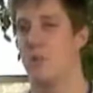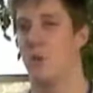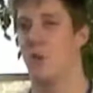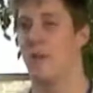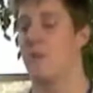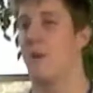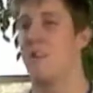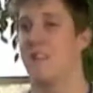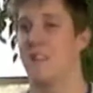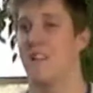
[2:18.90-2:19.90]
always
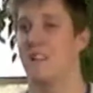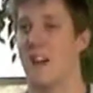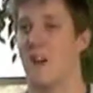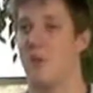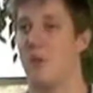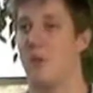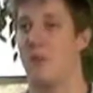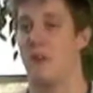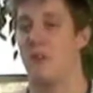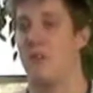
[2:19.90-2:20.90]
mentally takes it out of you
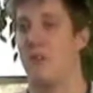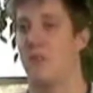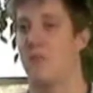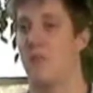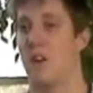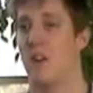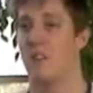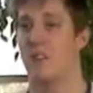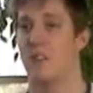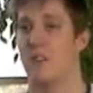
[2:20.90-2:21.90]
without you really
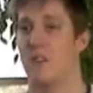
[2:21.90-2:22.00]
realising.